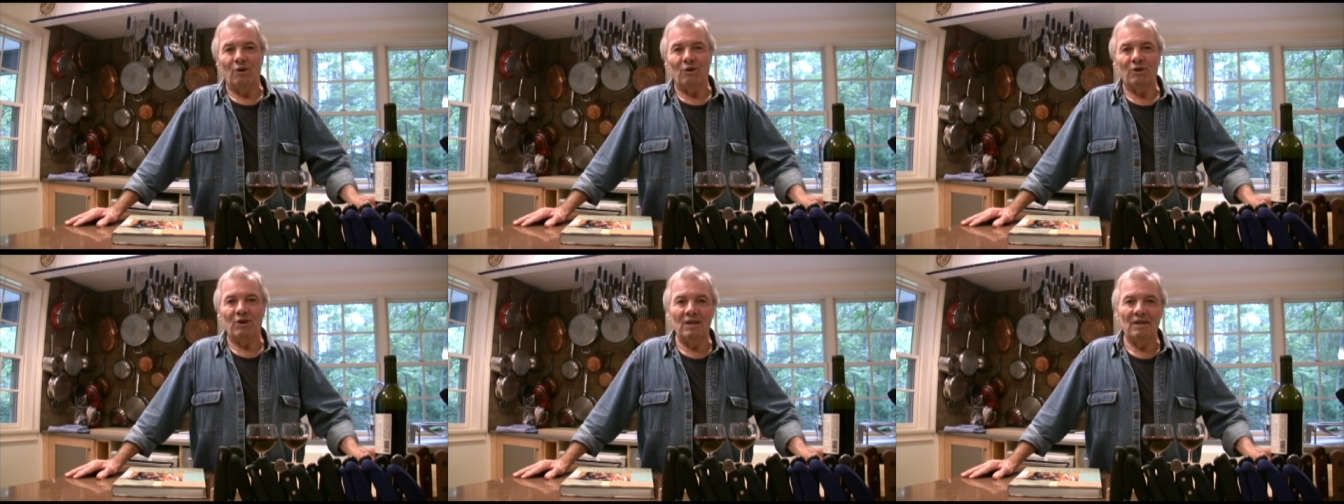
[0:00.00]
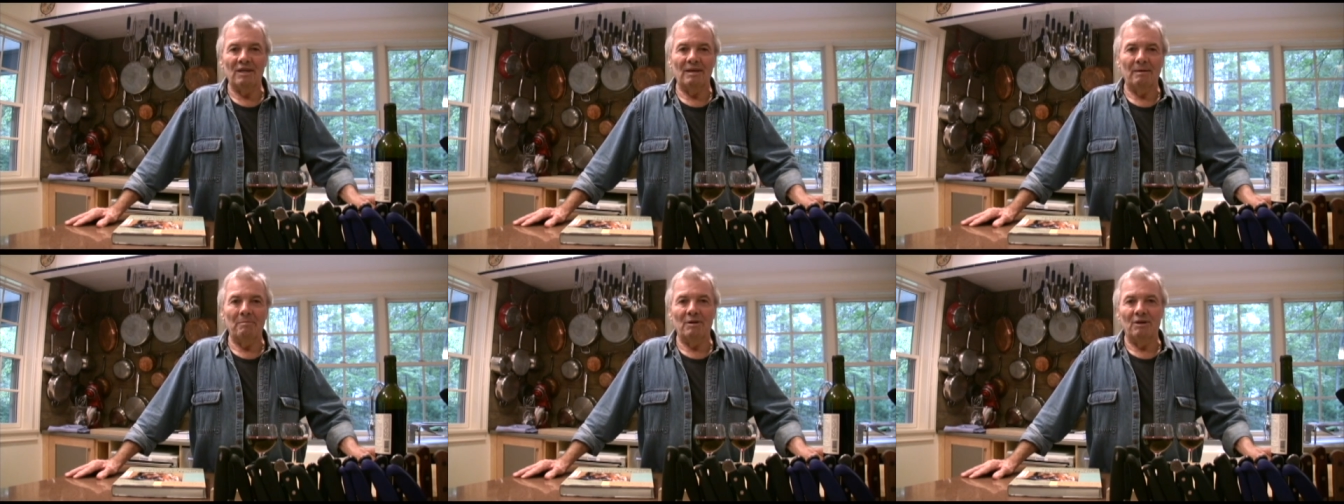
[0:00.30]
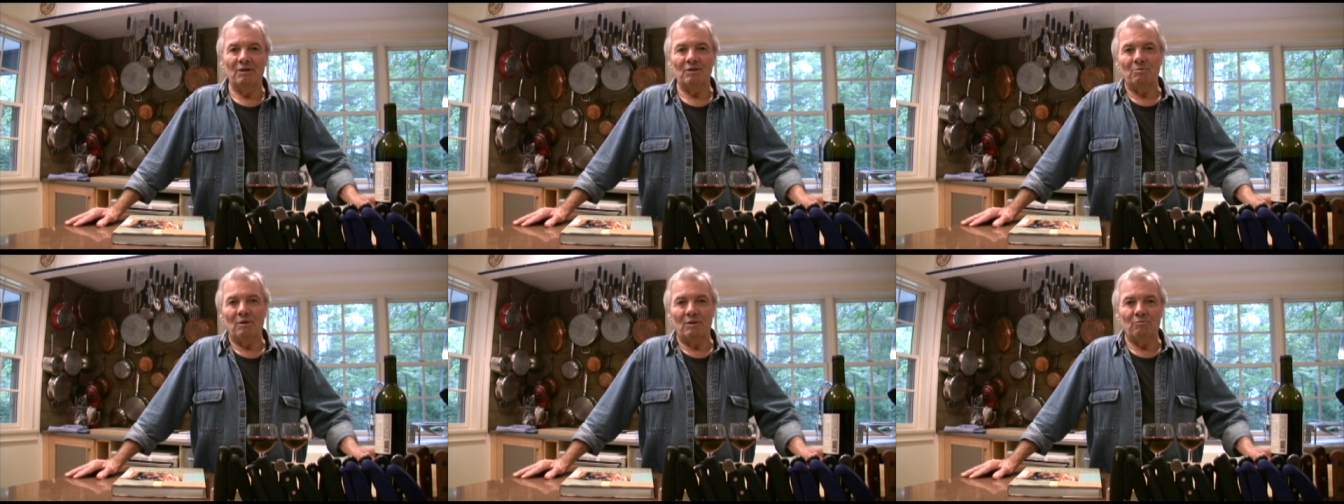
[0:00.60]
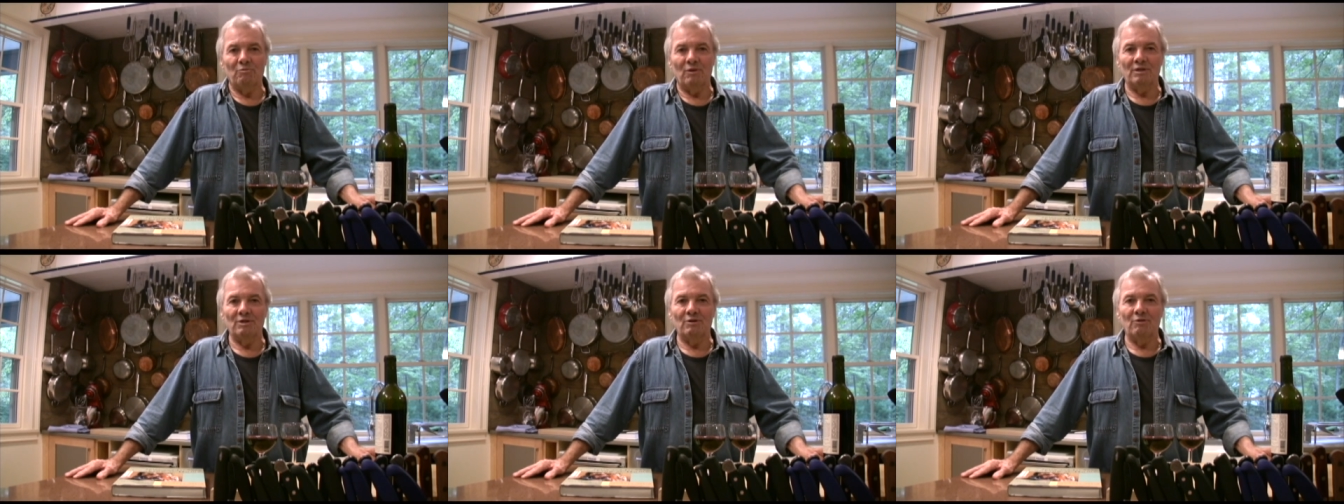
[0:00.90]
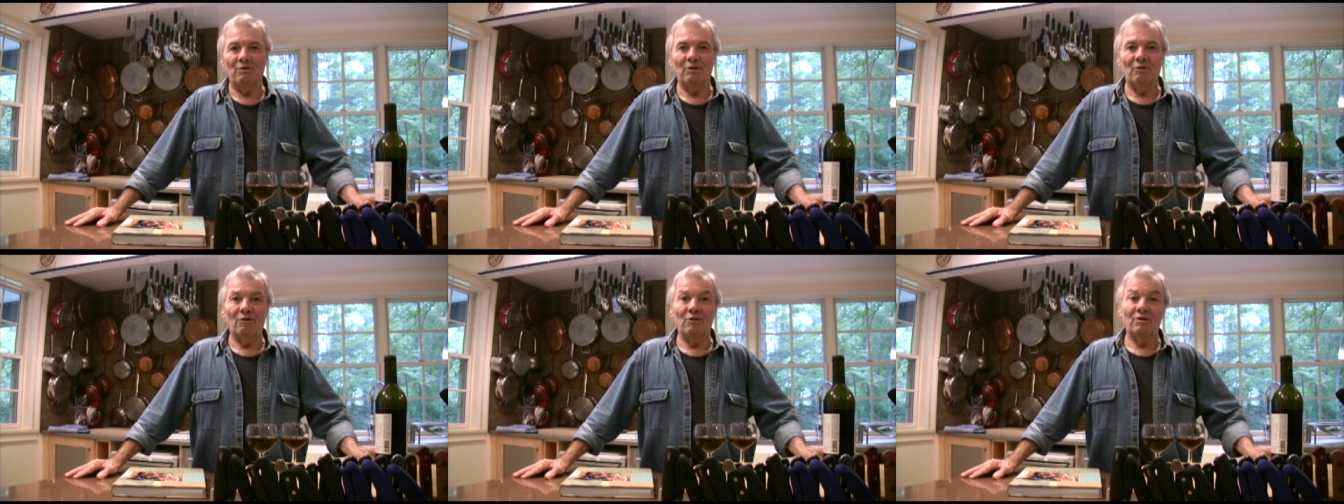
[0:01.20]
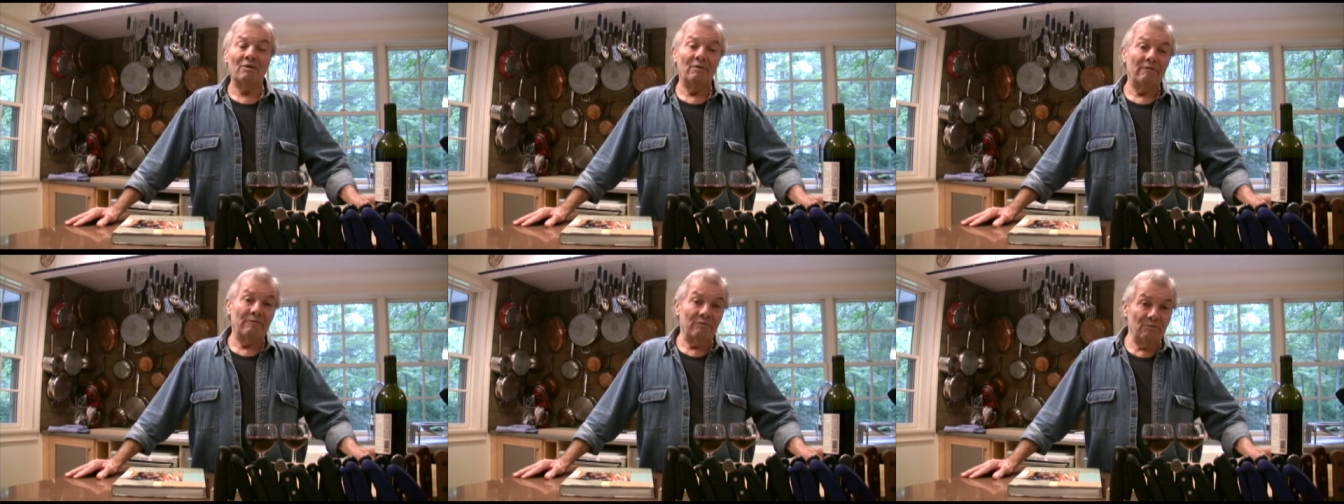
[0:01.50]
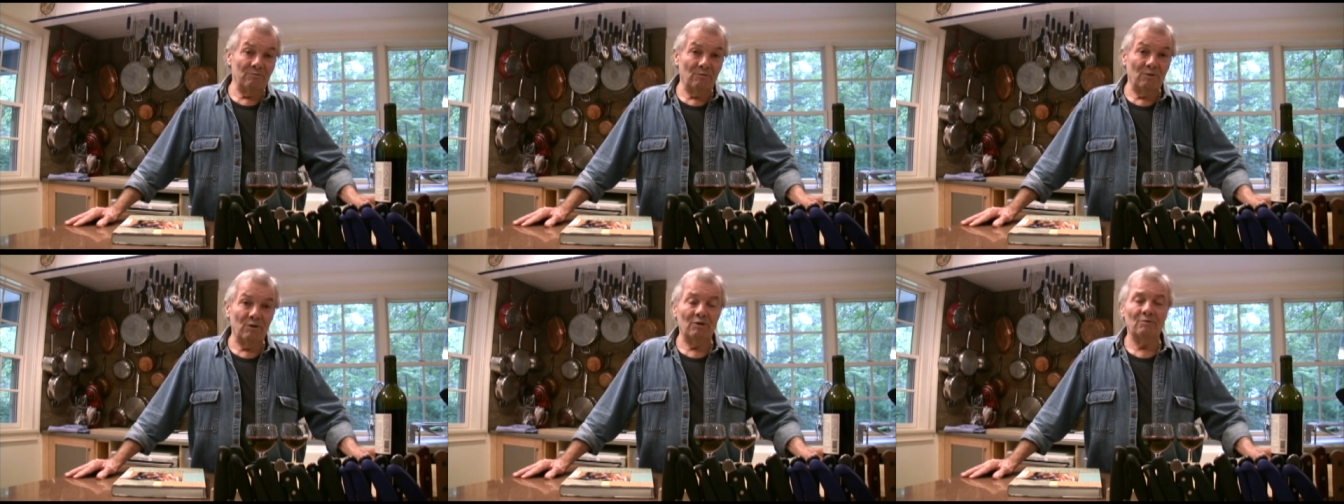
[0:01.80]
talking about what was going on in the
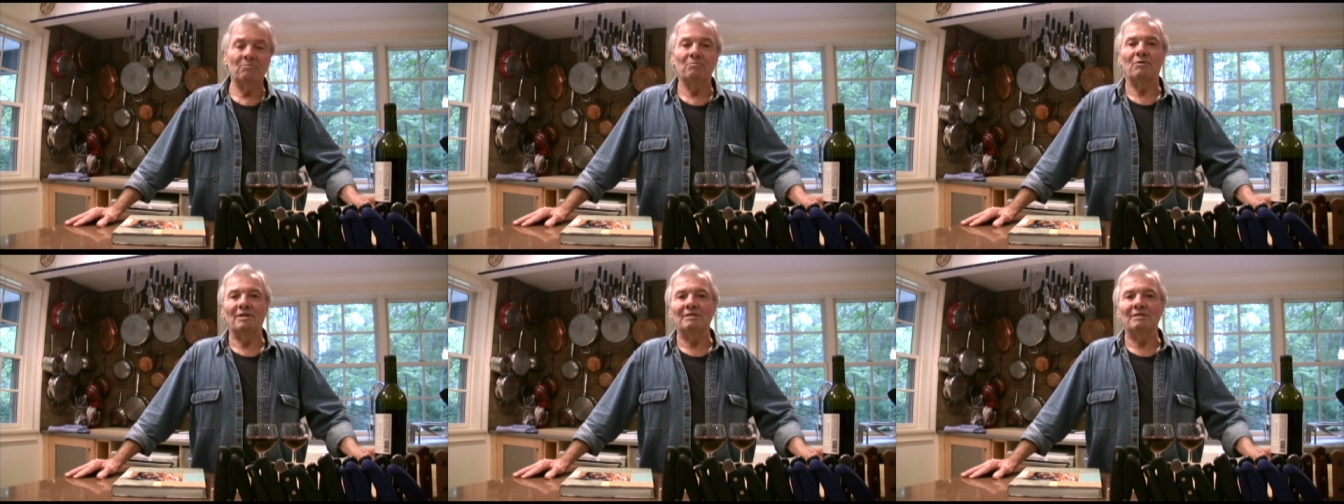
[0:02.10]
food world,